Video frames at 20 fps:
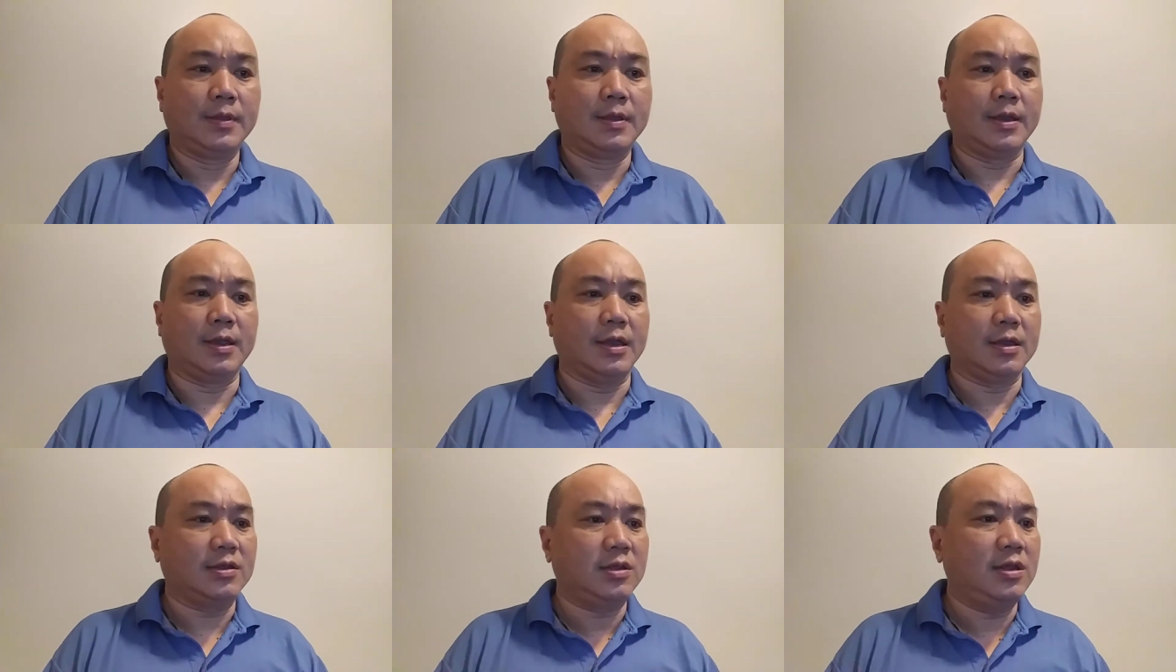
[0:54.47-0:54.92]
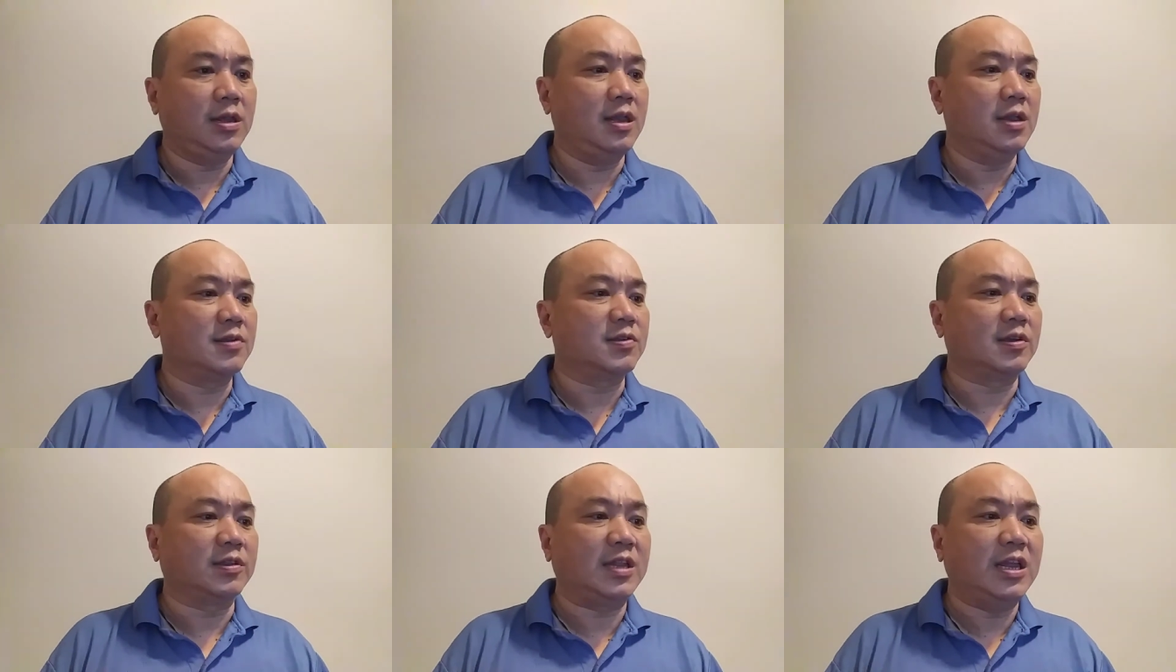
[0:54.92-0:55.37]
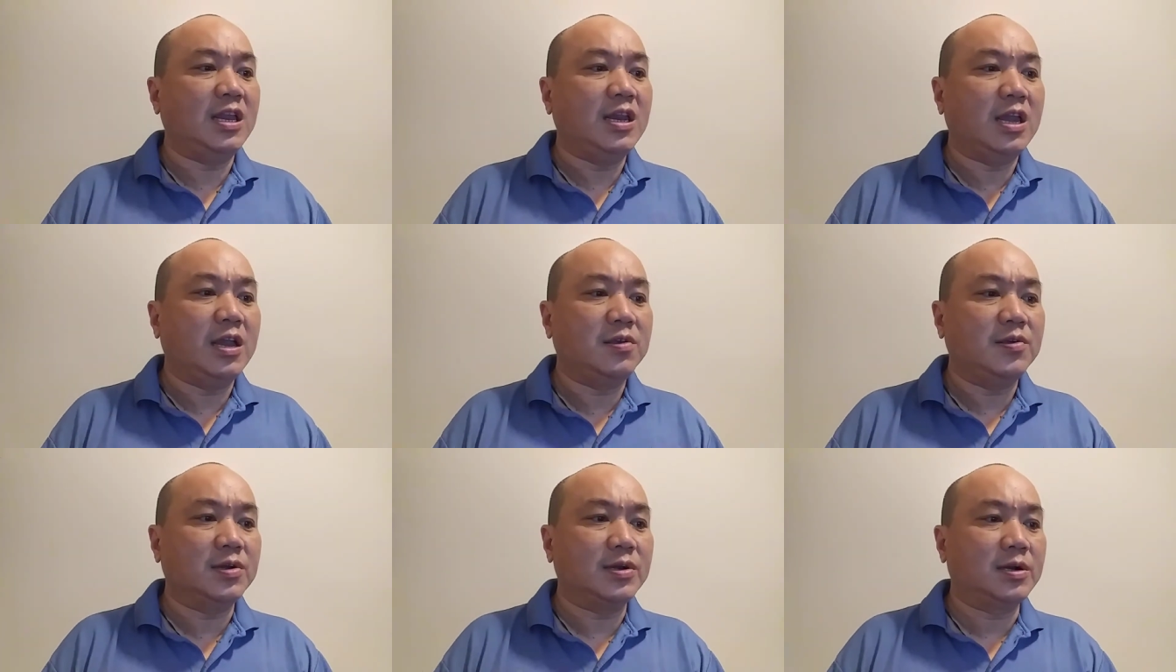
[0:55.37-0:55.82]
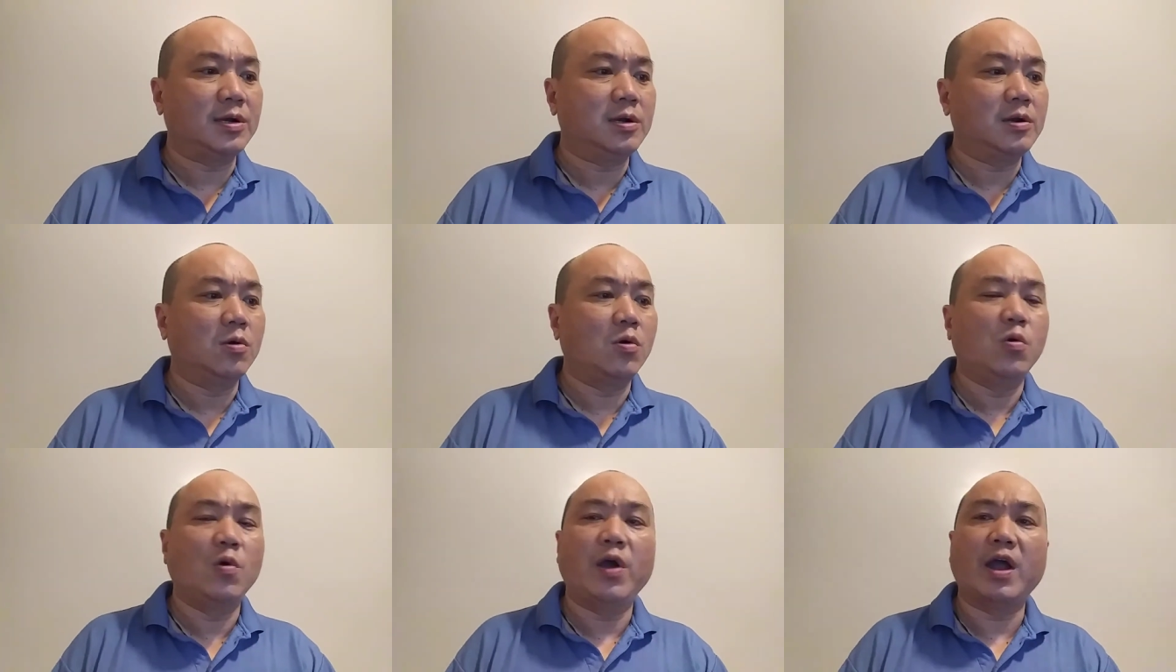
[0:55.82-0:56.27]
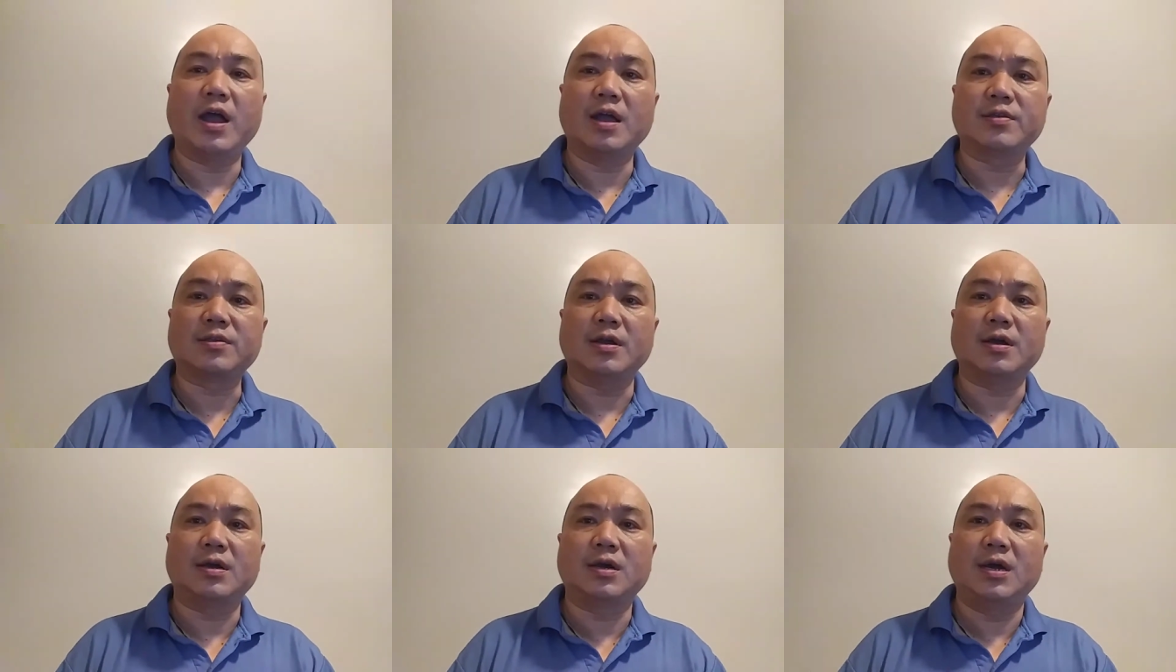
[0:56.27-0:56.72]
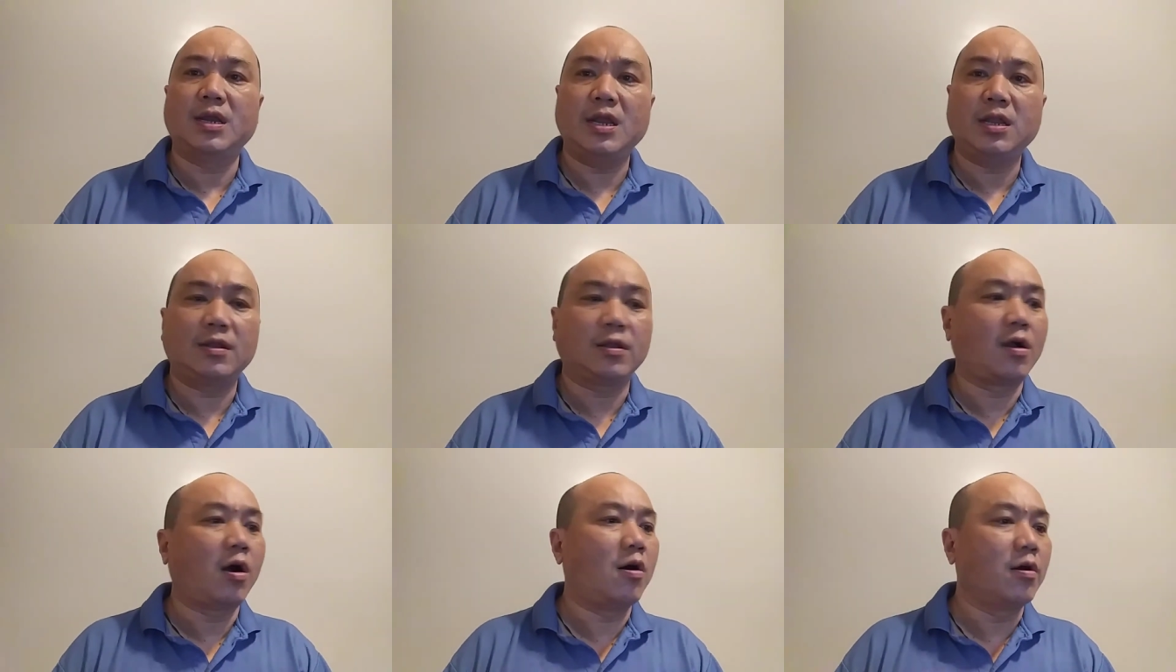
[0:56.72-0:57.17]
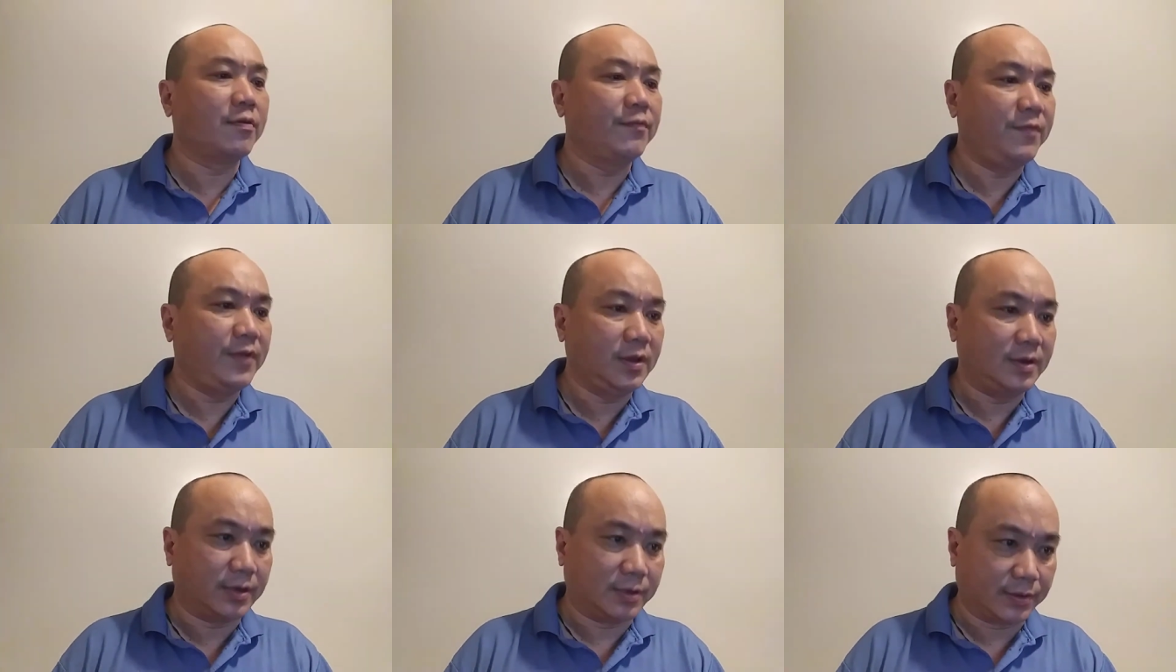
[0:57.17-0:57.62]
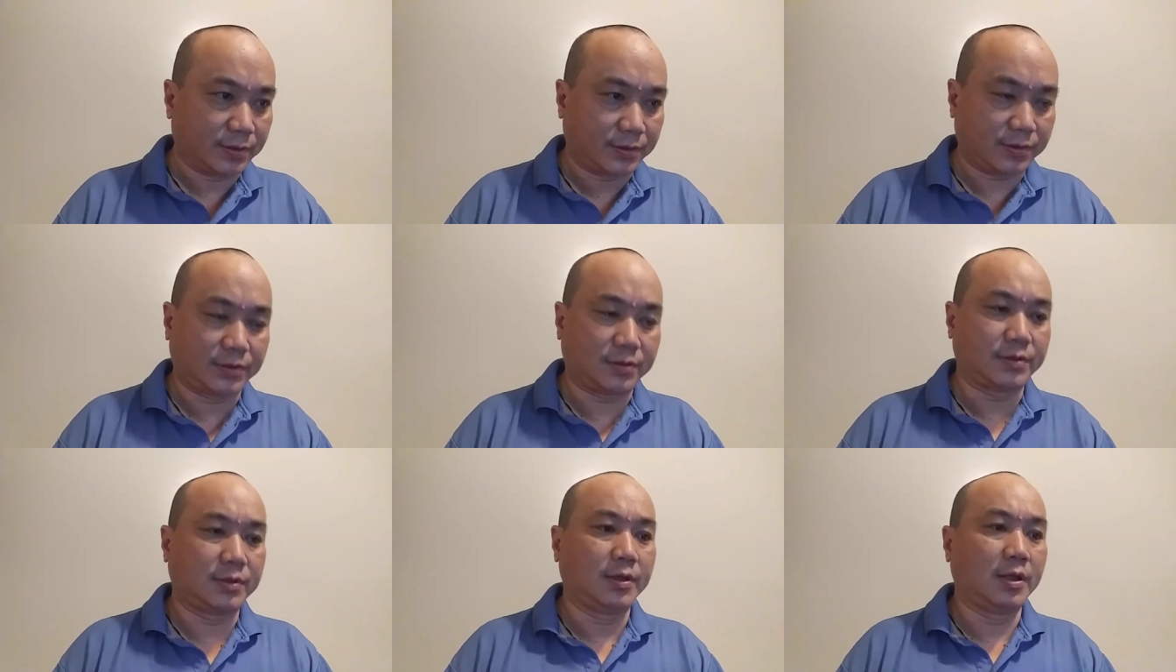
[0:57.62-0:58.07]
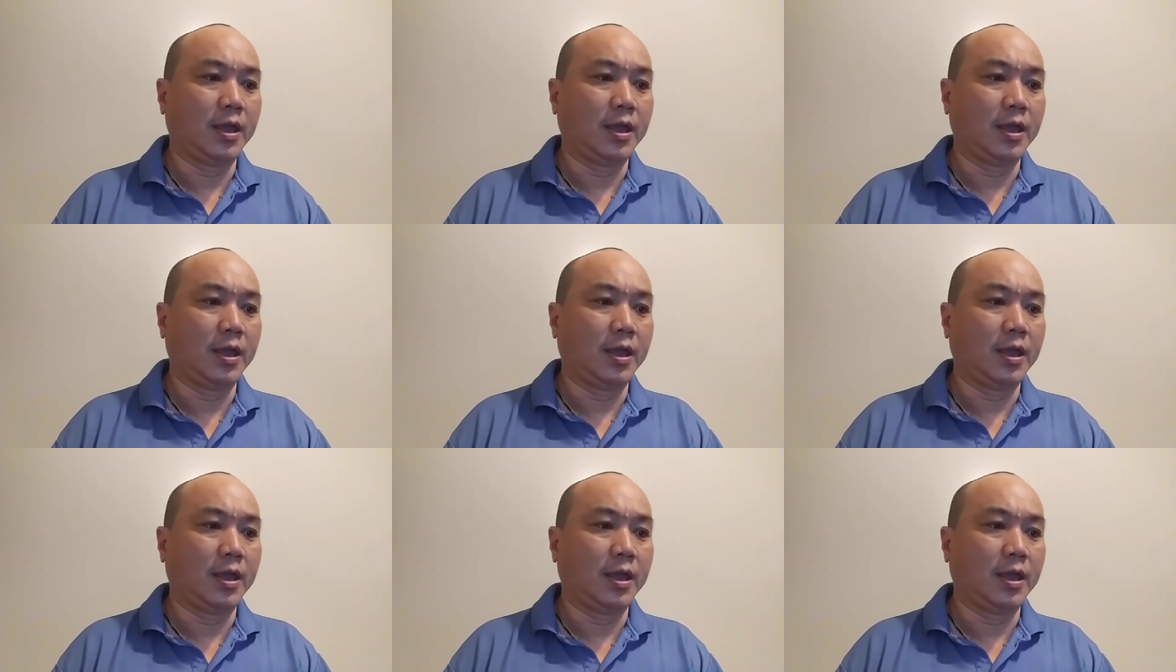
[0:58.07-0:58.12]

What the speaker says: as he is a teenager who has a great confidence